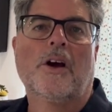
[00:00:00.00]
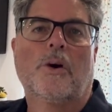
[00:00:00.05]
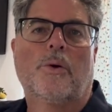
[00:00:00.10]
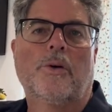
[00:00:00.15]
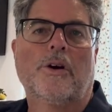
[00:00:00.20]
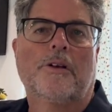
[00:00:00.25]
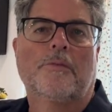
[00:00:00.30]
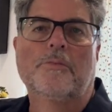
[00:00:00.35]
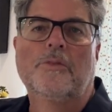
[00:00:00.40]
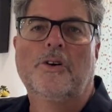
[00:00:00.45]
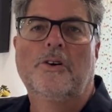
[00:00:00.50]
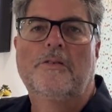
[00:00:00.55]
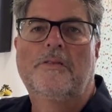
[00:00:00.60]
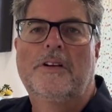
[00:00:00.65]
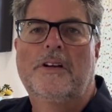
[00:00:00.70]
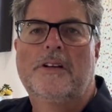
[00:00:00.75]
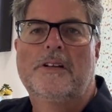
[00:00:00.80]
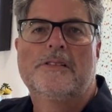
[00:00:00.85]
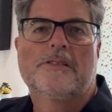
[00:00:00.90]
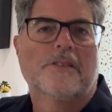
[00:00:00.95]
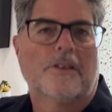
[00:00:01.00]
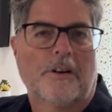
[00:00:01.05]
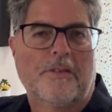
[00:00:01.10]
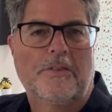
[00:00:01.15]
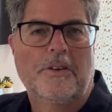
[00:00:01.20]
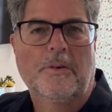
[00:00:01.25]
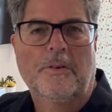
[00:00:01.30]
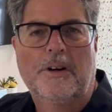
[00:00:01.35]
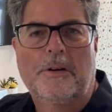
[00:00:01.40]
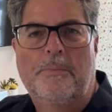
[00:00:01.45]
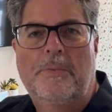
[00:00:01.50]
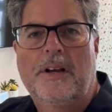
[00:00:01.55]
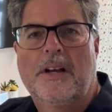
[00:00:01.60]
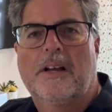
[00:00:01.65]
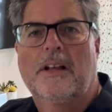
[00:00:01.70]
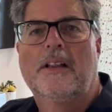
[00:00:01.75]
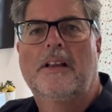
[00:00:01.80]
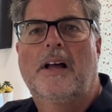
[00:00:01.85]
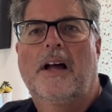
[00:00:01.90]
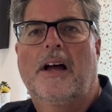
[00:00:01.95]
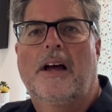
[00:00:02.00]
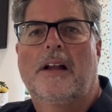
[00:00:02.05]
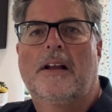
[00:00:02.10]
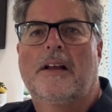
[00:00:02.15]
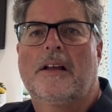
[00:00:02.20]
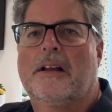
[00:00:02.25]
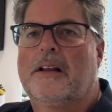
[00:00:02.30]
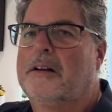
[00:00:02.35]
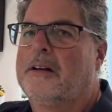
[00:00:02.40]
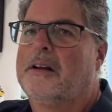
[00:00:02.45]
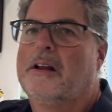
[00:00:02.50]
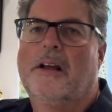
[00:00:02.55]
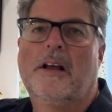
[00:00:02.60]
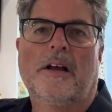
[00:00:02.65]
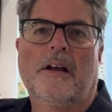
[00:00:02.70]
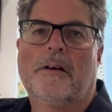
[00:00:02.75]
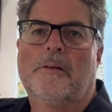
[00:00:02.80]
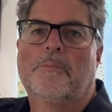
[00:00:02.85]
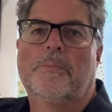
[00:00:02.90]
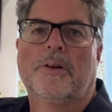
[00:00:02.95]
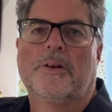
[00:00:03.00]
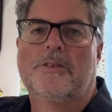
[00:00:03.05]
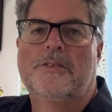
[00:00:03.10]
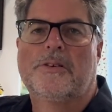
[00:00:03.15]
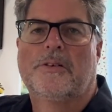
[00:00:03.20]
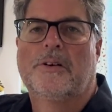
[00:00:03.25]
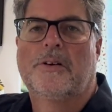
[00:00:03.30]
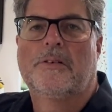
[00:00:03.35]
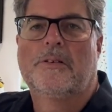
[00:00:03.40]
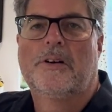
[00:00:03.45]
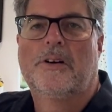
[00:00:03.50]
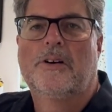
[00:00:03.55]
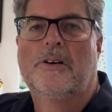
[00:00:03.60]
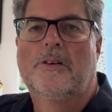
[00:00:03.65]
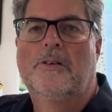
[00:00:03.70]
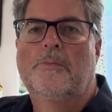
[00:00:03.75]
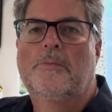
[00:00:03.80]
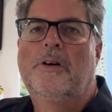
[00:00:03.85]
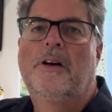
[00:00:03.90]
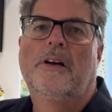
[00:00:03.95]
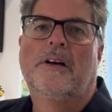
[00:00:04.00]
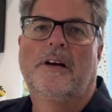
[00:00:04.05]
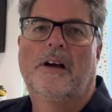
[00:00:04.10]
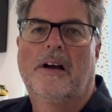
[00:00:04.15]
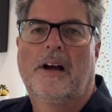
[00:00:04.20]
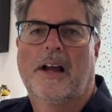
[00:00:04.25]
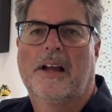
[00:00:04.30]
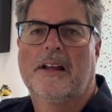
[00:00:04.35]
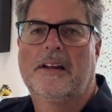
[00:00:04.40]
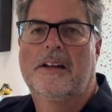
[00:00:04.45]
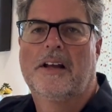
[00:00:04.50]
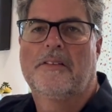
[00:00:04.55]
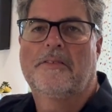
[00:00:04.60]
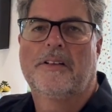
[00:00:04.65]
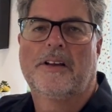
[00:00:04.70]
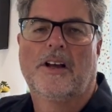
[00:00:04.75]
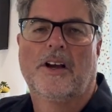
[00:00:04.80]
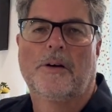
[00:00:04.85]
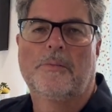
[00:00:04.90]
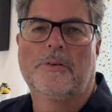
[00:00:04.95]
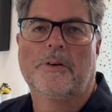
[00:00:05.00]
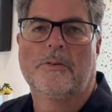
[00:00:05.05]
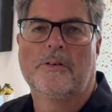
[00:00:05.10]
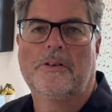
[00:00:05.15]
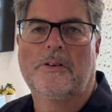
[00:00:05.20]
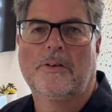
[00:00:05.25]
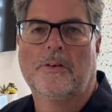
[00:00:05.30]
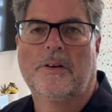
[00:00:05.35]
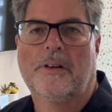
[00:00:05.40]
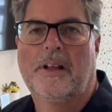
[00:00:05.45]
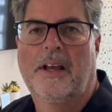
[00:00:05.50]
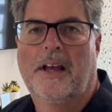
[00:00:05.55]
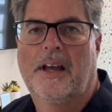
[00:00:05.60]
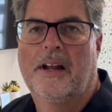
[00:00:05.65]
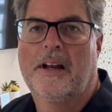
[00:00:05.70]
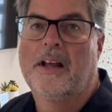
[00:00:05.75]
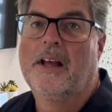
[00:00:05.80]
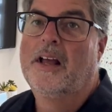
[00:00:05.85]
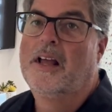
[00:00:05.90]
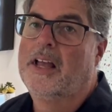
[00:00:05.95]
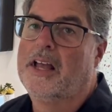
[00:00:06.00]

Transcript: quick move-ins, or if you want to pick a lot and build your own home, I can definitely help you with doing that.